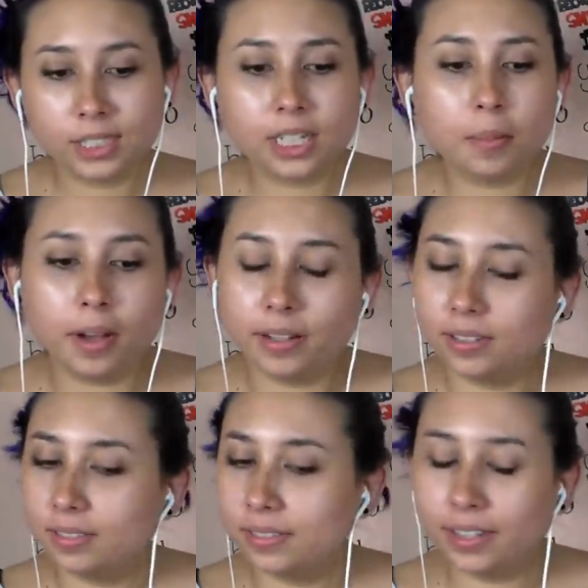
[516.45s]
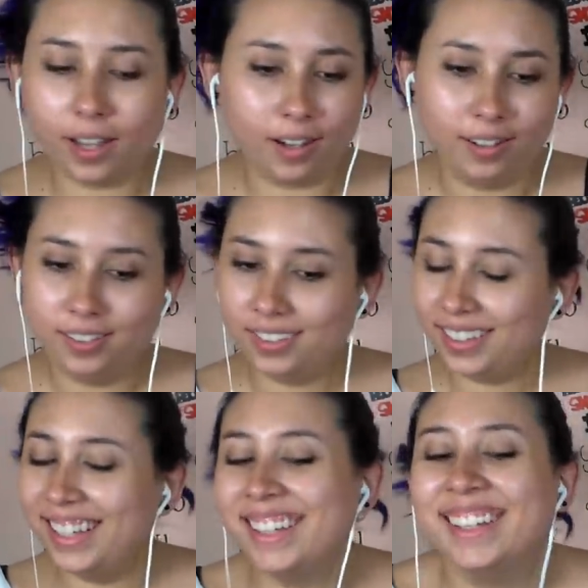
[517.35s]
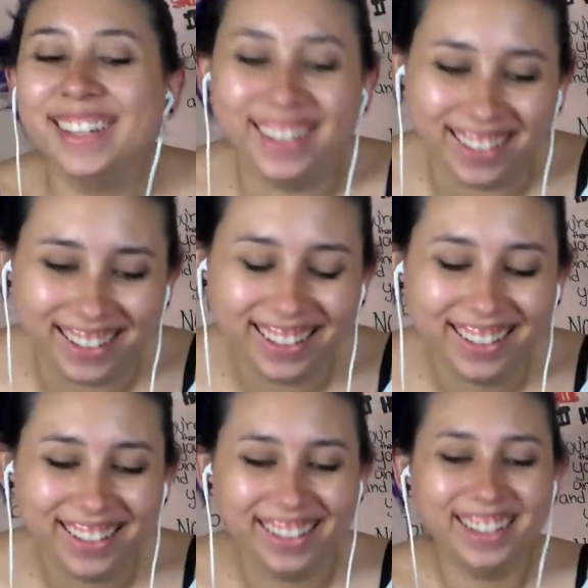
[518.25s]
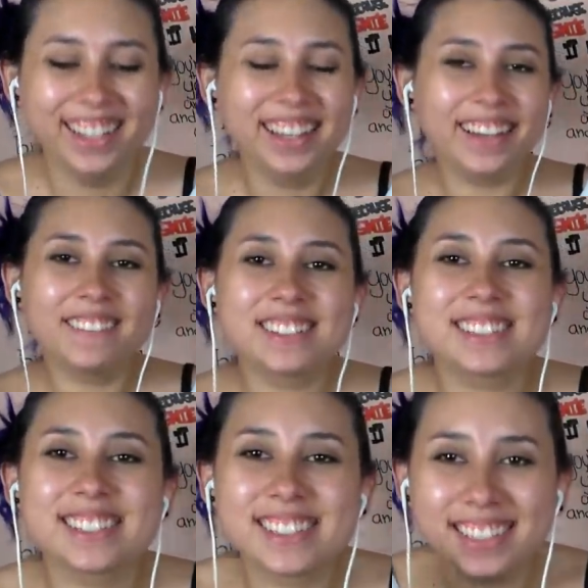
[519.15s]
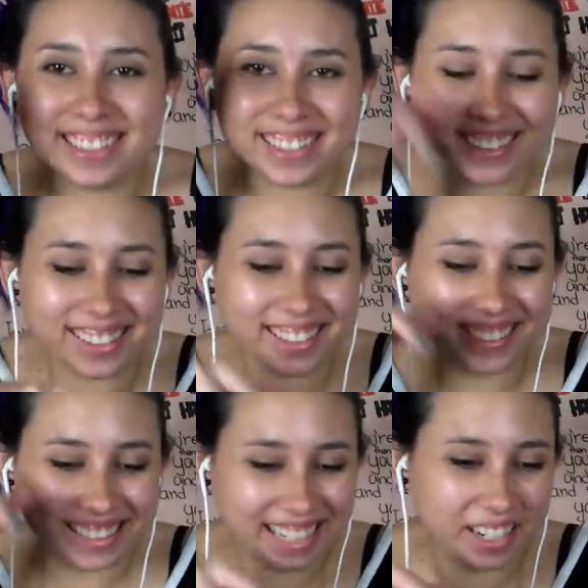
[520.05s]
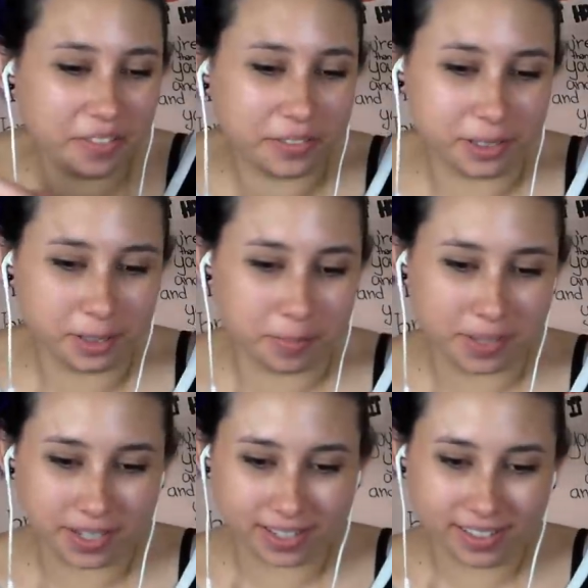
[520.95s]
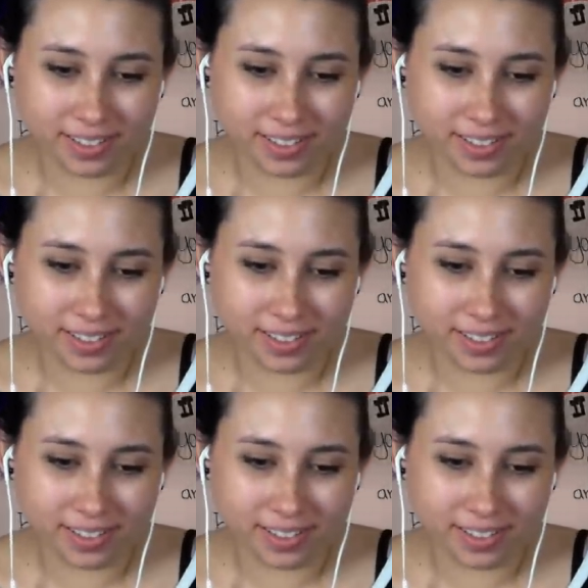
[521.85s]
Come on, no. It was just a little like knife or something.